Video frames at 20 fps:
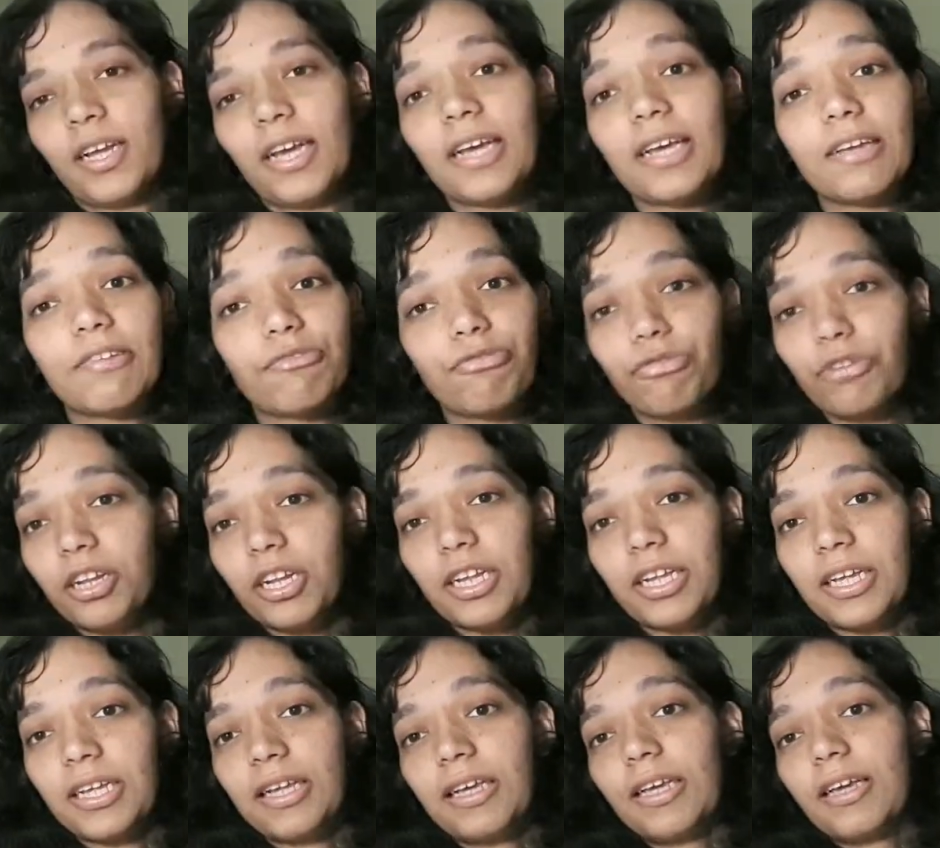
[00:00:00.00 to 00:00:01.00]
I
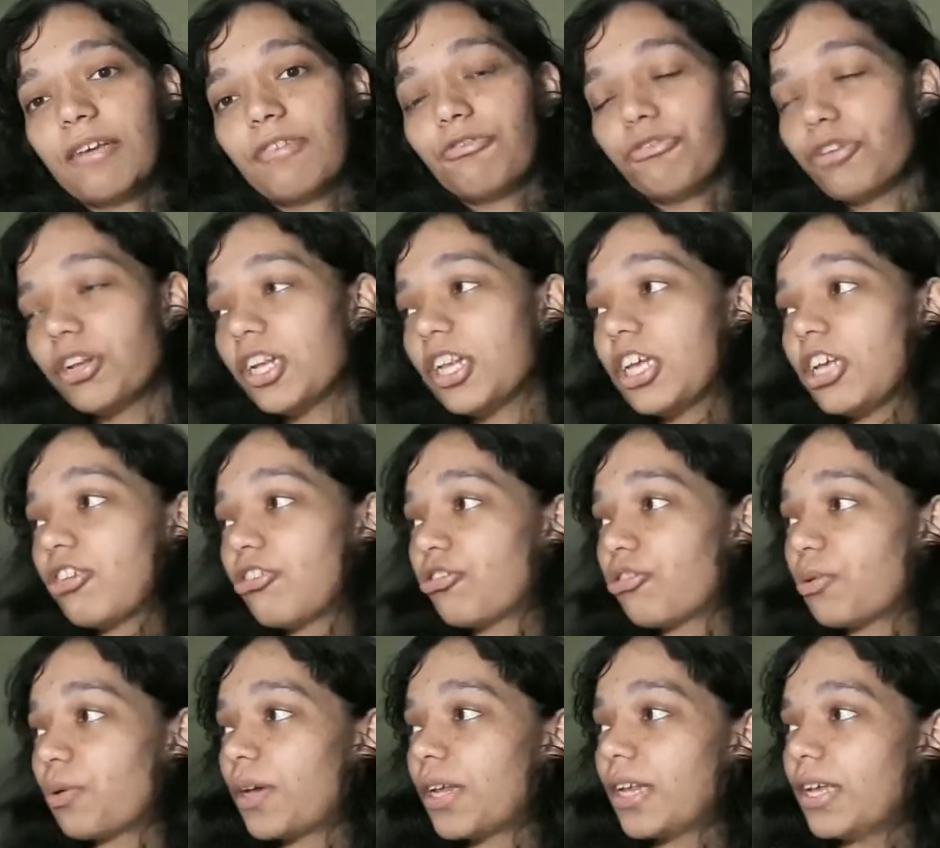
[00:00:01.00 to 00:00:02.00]
really
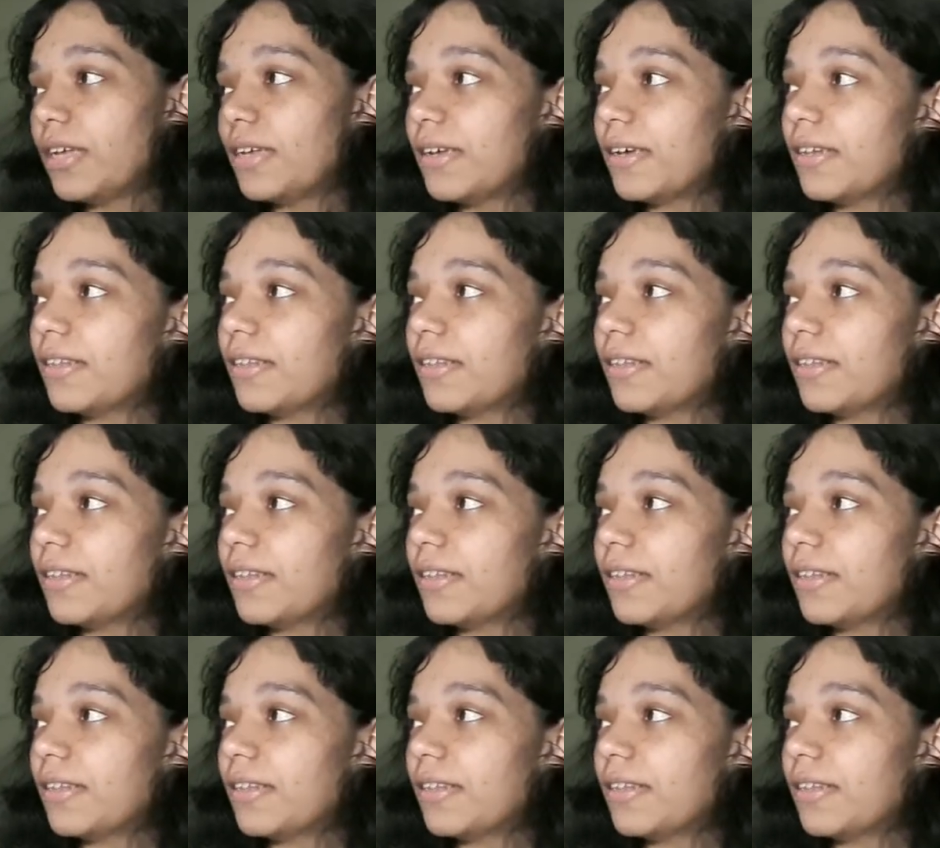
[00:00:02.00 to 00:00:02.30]
enjoyed it.